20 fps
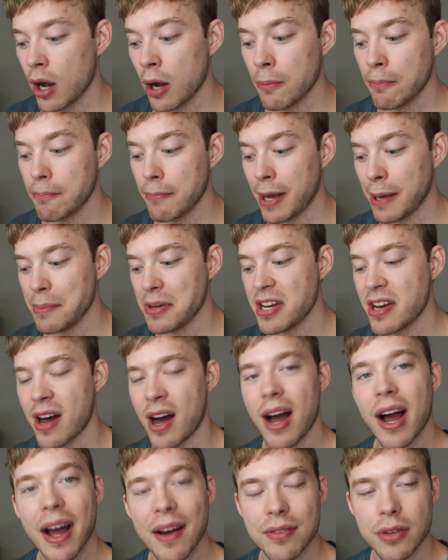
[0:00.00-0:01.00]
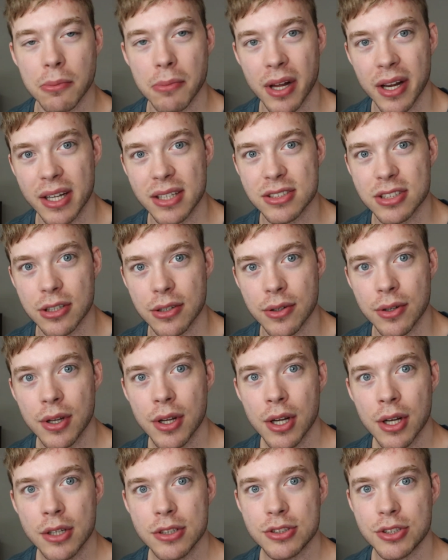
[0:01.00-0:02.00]
maybe not have the money to
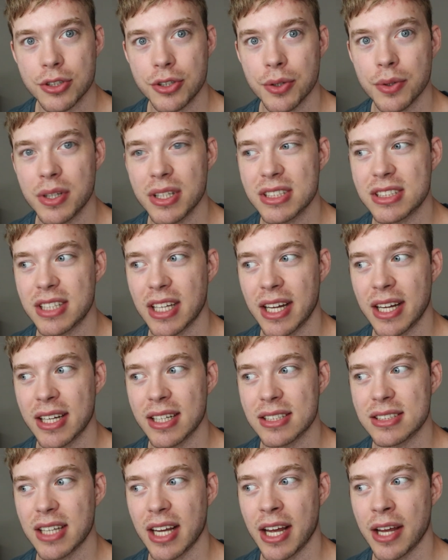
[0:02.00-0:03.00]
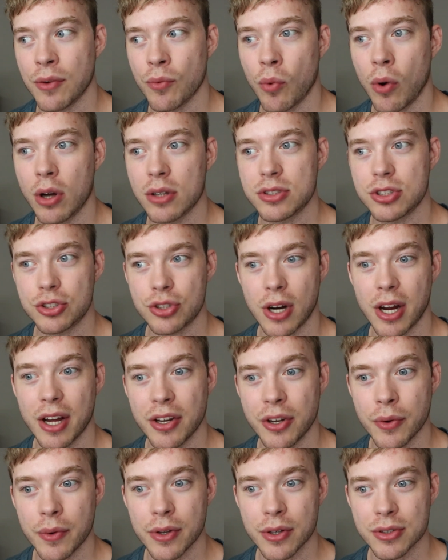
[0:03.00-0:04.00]
do these things and want to try
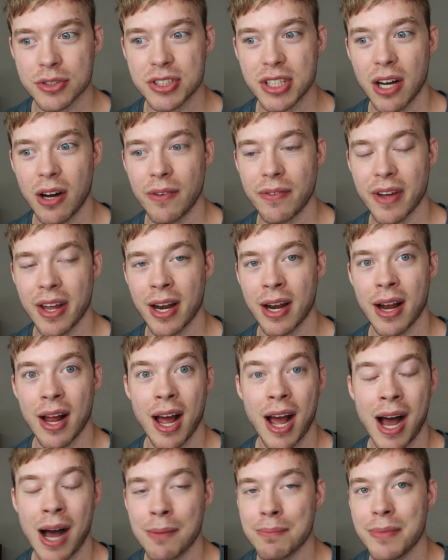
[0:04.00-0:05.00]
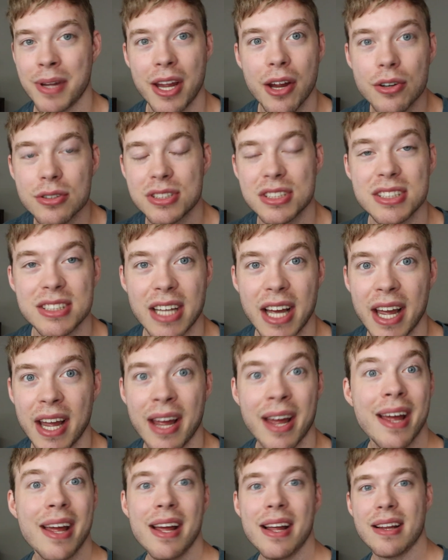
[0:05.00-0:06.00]
and do it yourself. And I'm here to
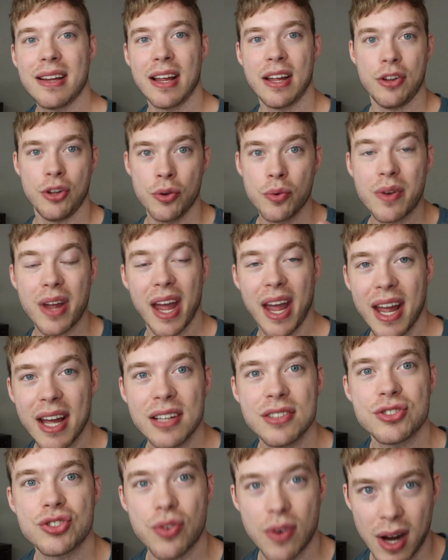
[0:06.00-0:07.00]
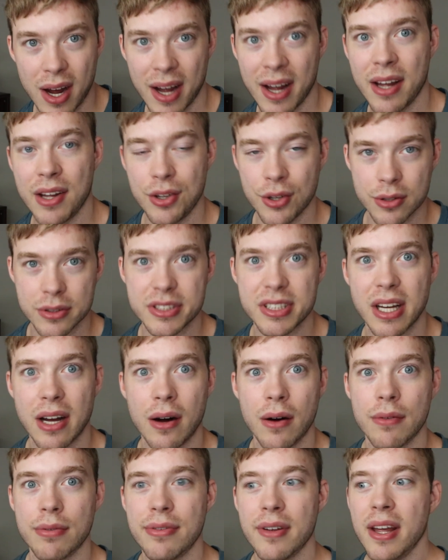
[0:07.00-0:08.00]
say that you can try it
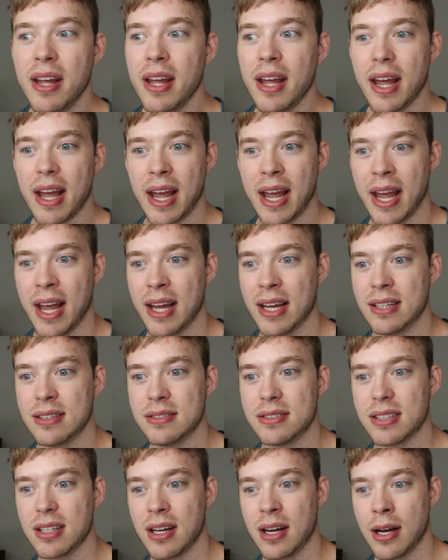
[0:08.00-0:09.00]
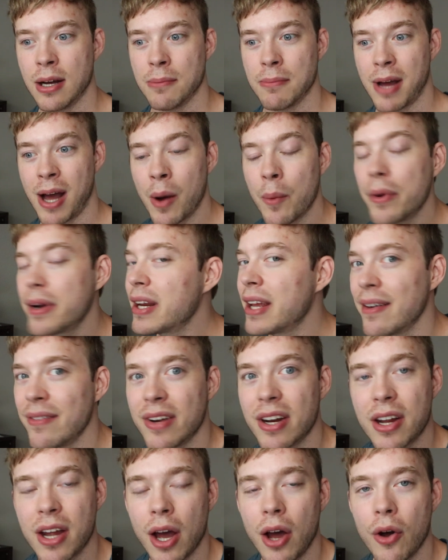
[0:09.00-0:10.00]
yourself, and I would give
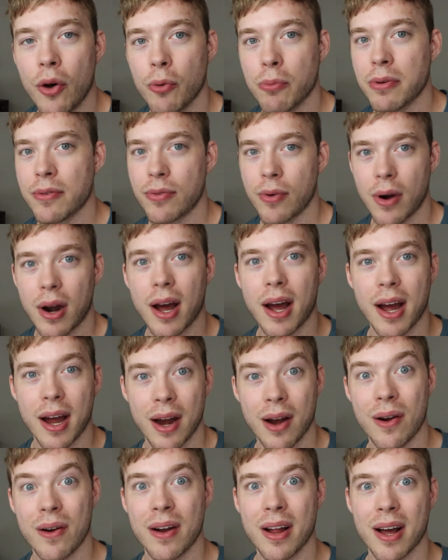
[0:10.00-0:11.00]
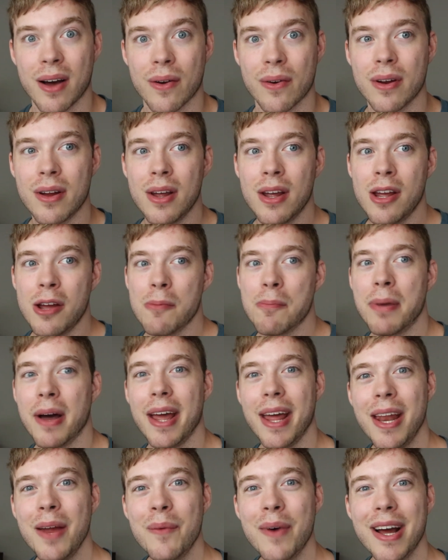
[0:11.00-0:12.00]
it a go before I hire it out.
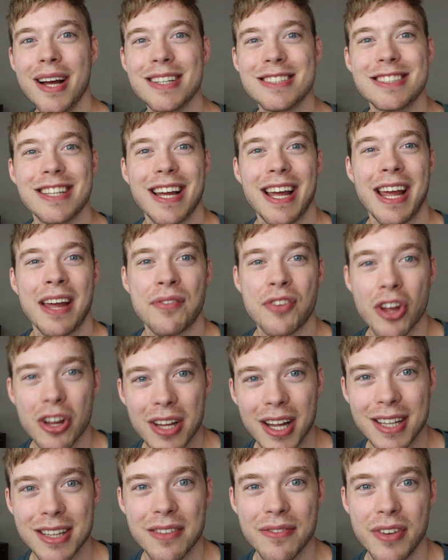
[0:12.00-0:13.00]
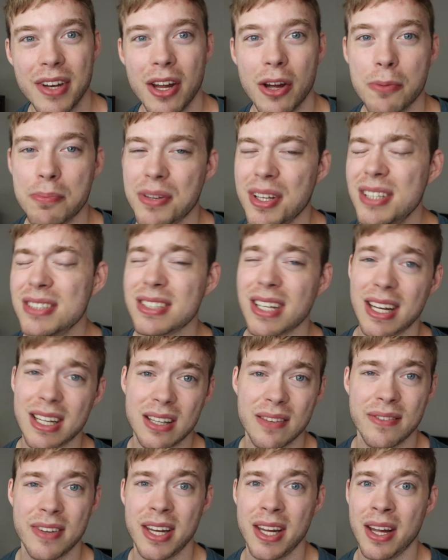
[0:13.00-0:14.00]
But anyways, if y'all like the video, please
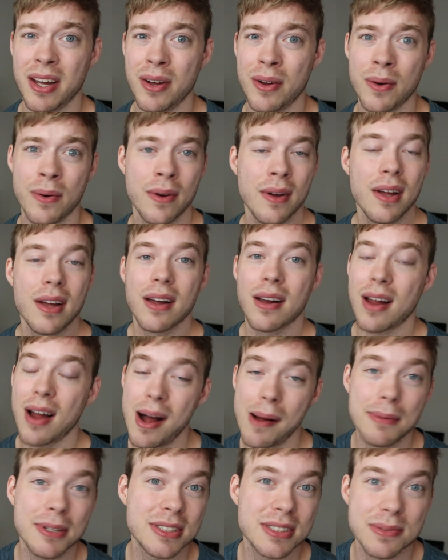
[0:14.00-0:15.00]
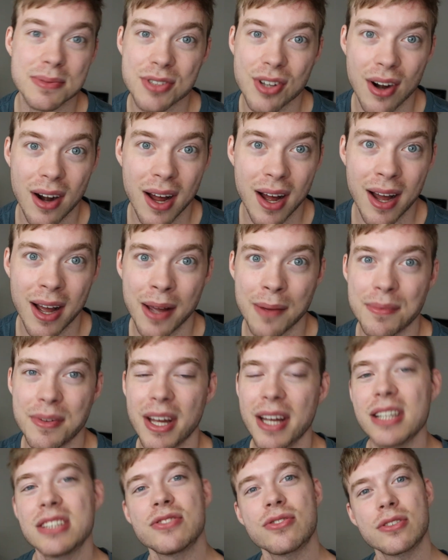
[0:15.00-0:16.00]
like the video, comment, subscribe.
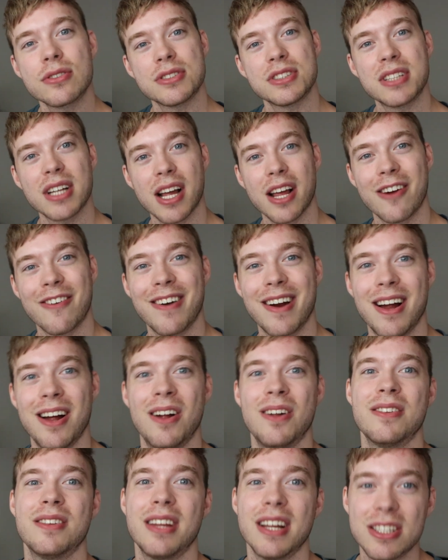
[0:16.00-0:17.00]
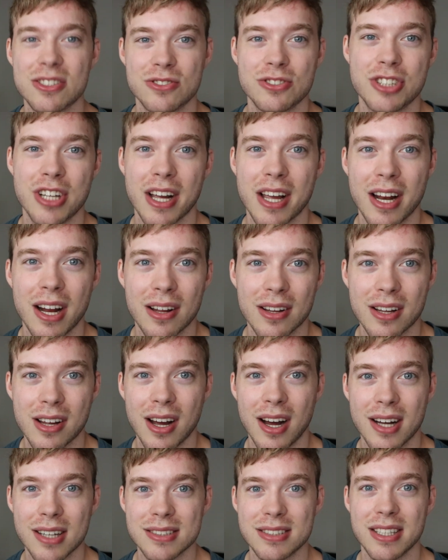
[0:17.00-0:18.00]
Thanks for sticking around. Thanks for checking out the
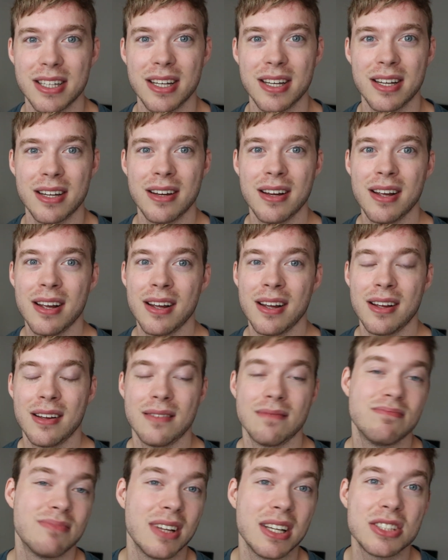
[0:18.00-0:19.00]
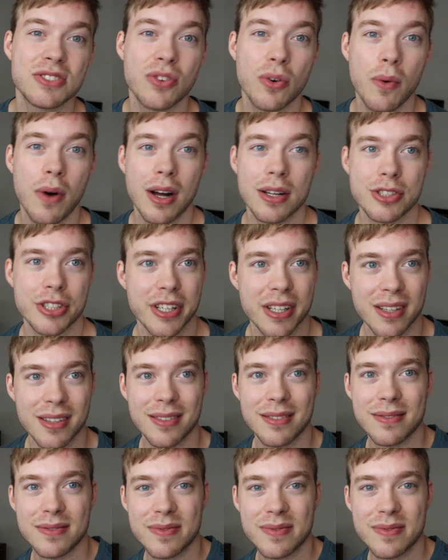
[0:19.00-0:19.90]
content. Thanks for watching.